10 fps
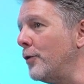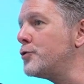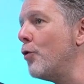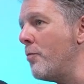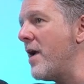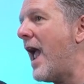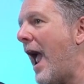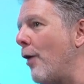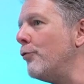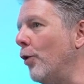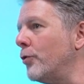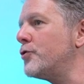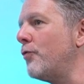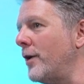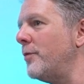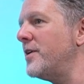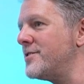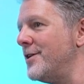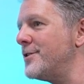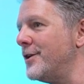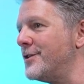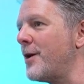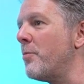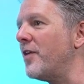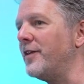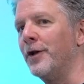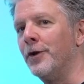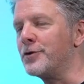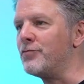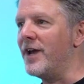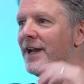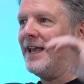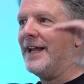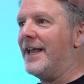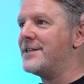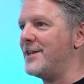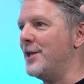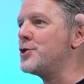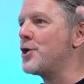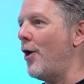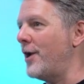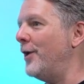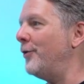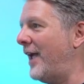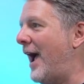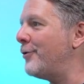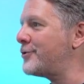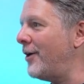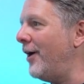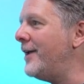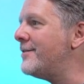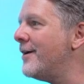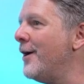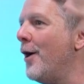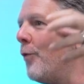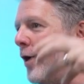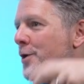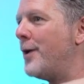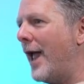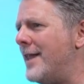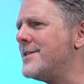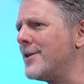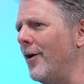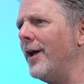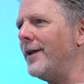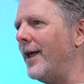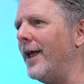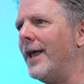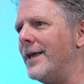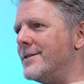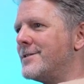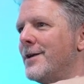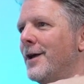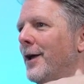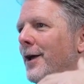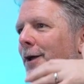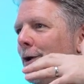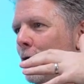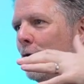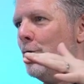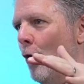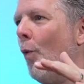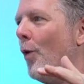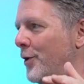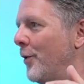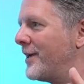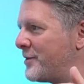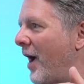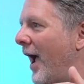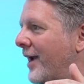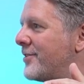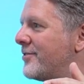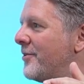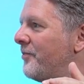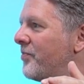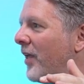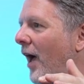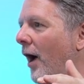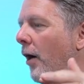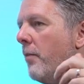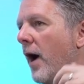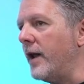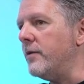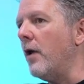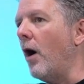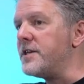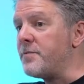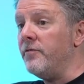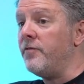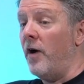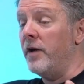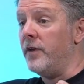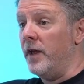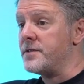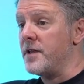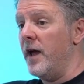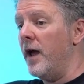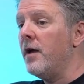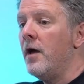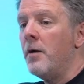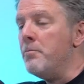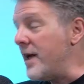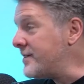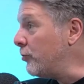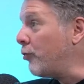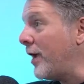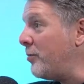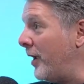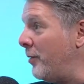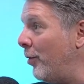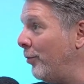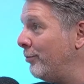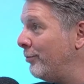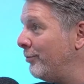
Taught me how not to run a business, and something that looks really glitzy and shiny on the outside, when you get inside it, is not what you expect. And I spent 5 years there, met some great people.